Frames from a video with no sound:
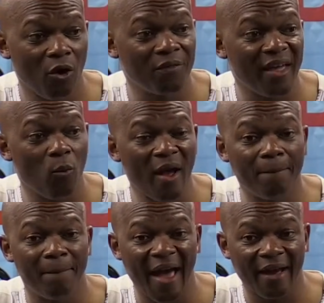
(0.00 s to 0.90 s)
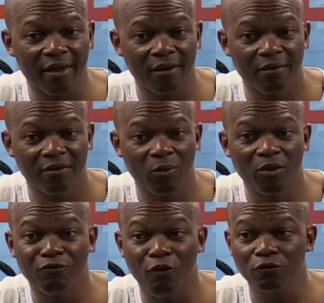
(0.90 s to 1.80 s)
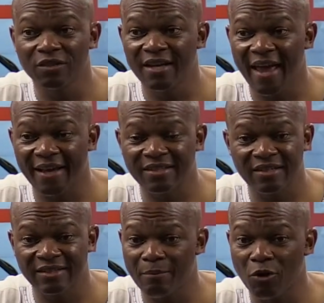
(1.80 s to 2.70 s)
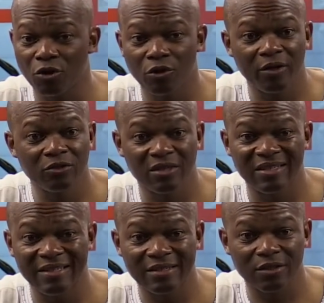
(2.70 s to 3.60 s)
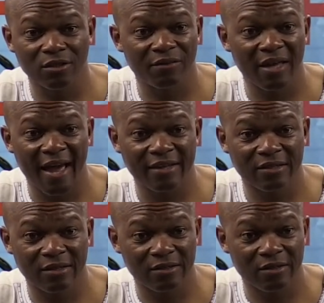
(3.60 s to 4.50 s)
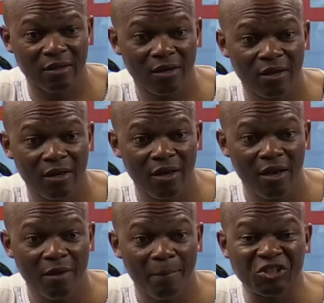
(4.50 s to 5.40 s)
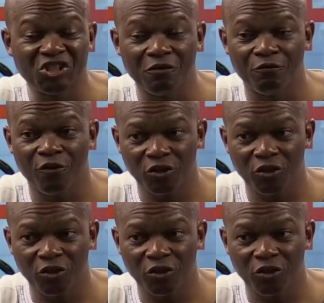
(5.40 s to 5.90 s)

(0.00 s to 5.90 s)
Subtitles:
On their way back, they were involved in an accident. I'm not going to go into the details of the accident. But she